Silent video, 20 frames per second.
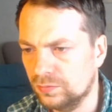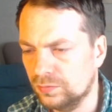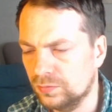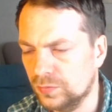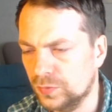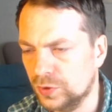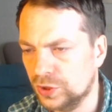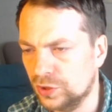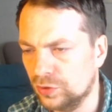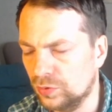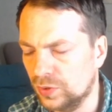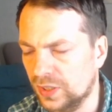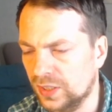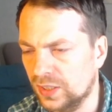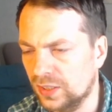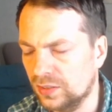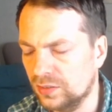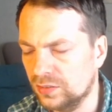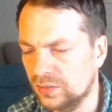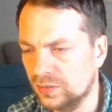So
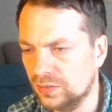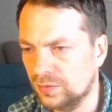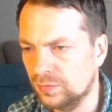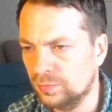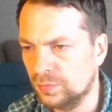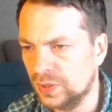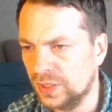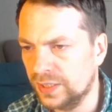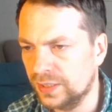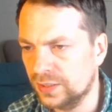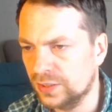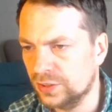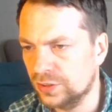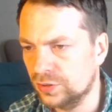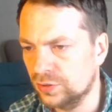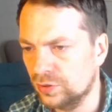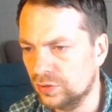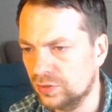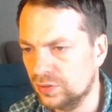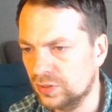again, black is
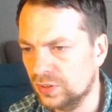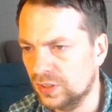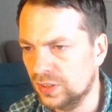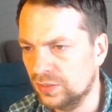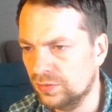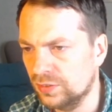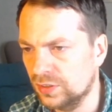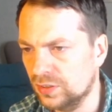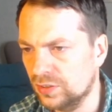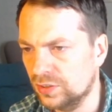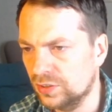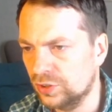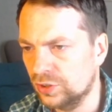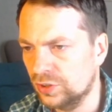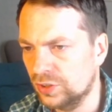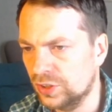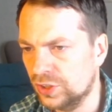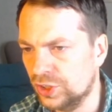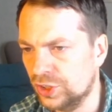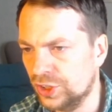not giving
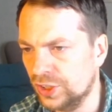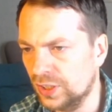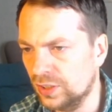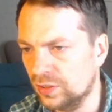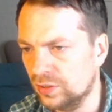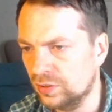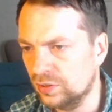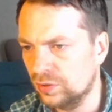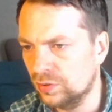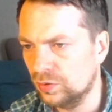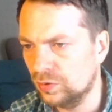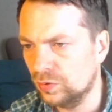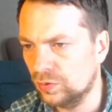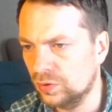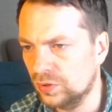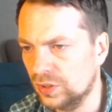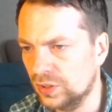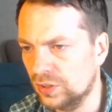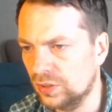this check on